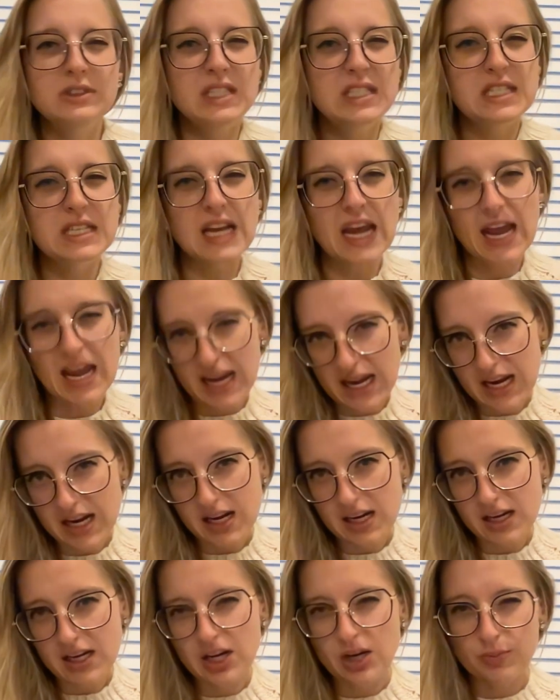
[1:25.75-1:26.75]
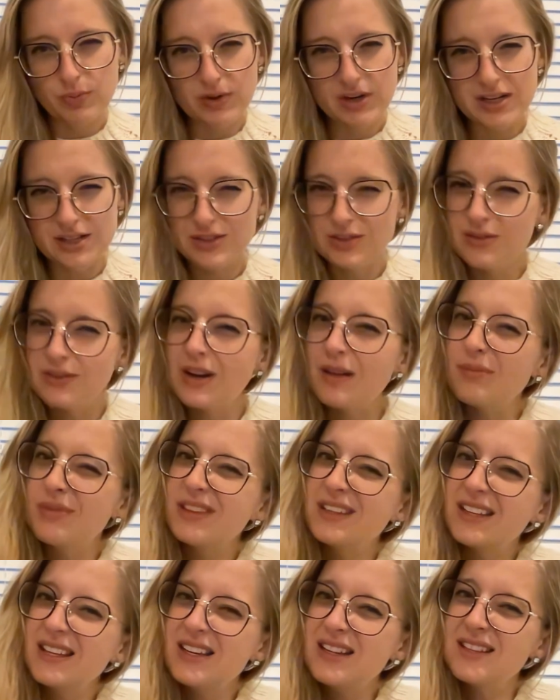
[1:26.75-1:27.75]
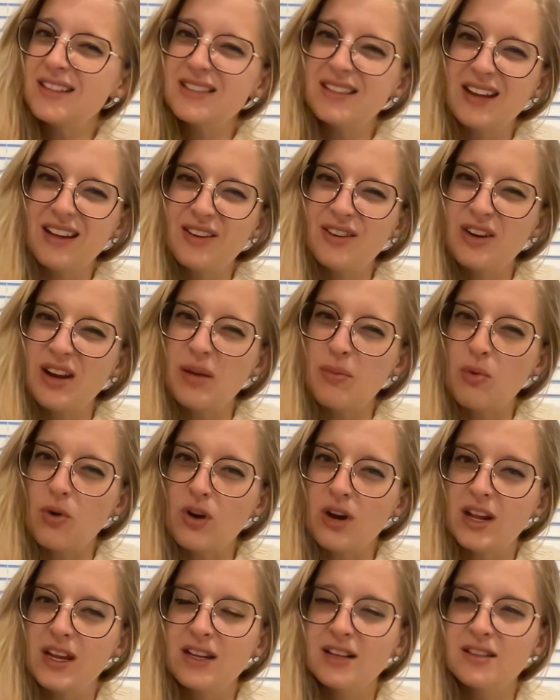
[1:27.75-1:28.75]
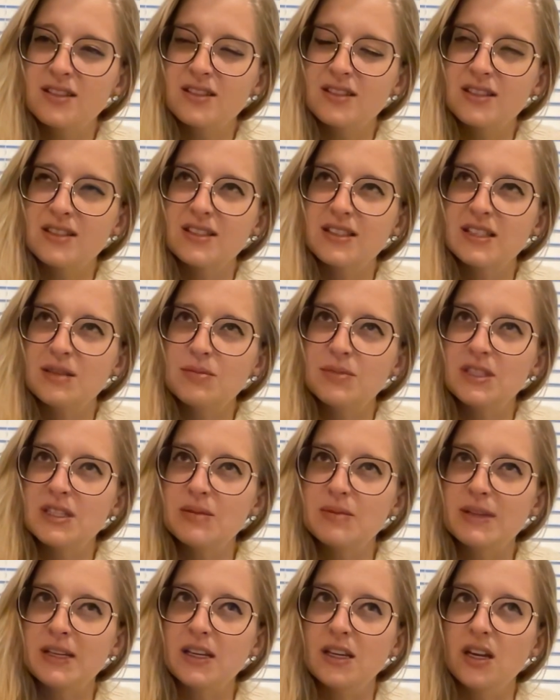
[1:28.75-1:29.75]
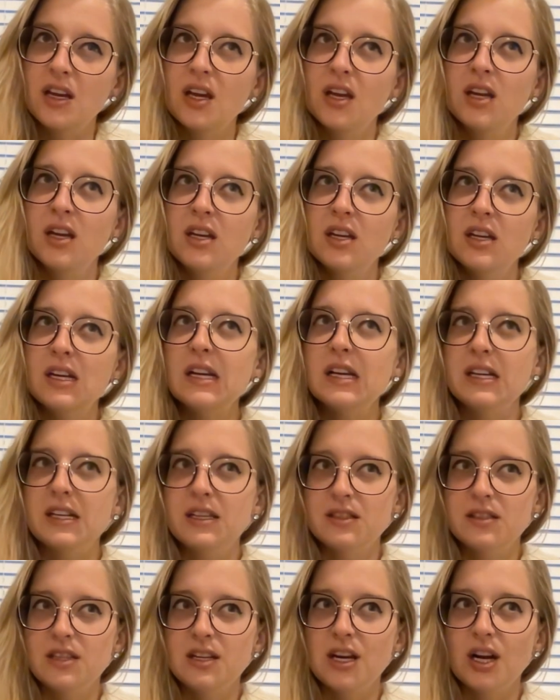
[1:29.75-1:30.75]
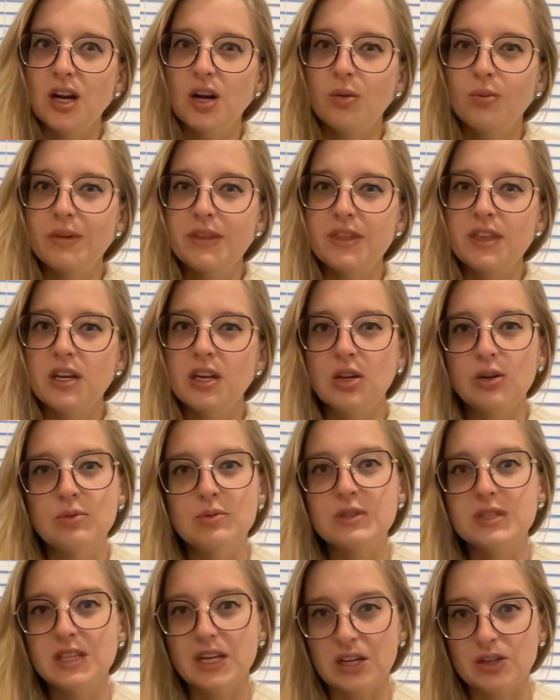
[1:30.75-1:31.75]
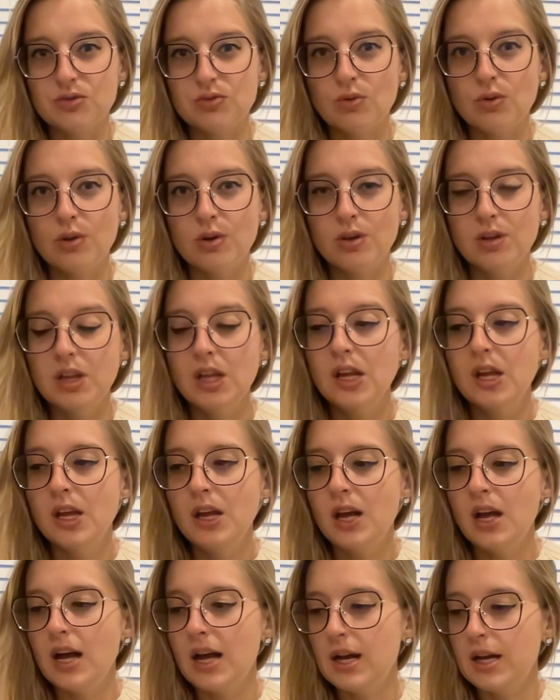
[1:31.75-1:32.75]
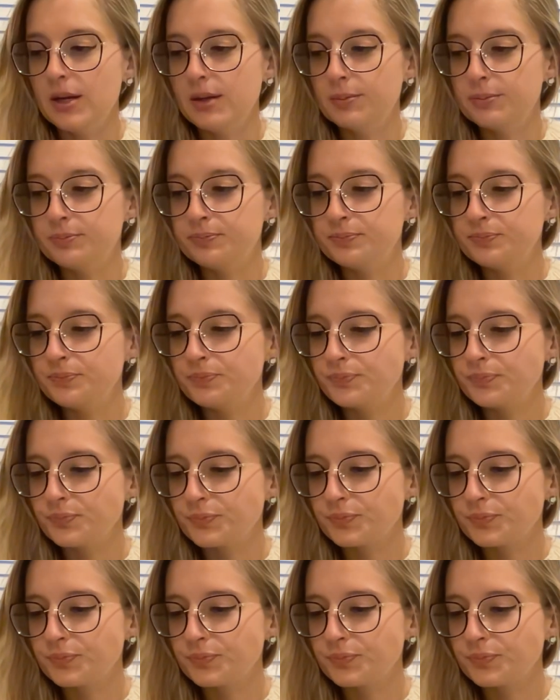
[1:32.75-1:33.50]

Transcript: day here pretty soon. I'm thinking Saturday mornings. It seems to be easier with the new schedule. But I'm